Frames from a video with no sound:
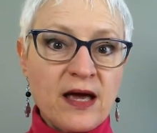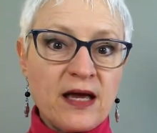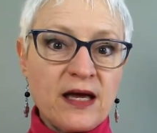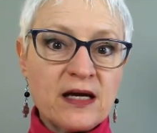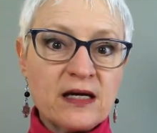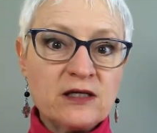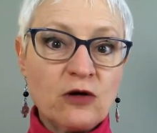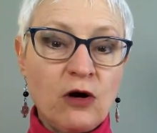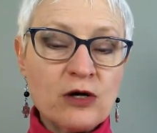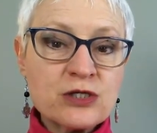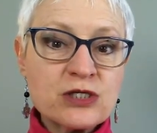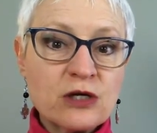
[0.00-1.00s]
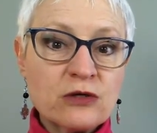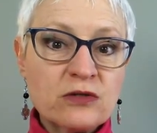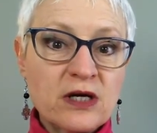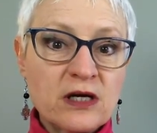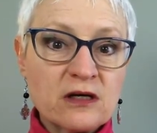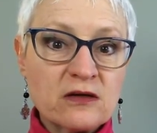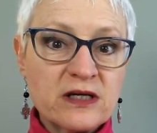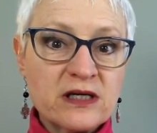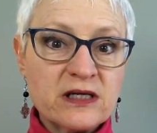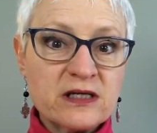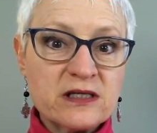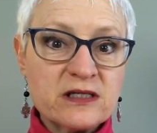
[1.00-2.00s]
And also there
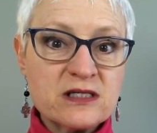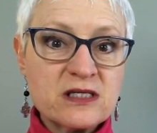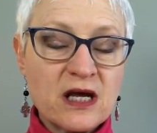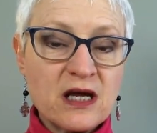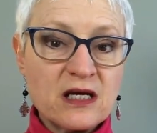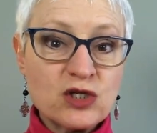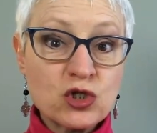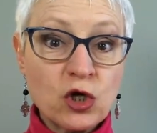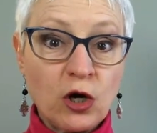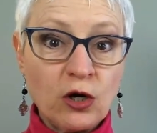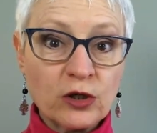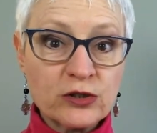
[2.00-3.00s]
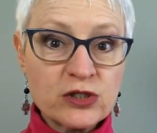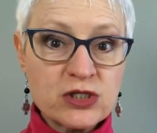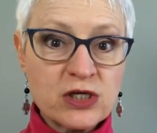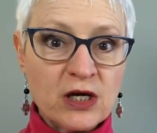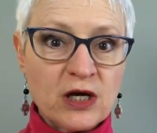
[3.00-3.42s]
is a chart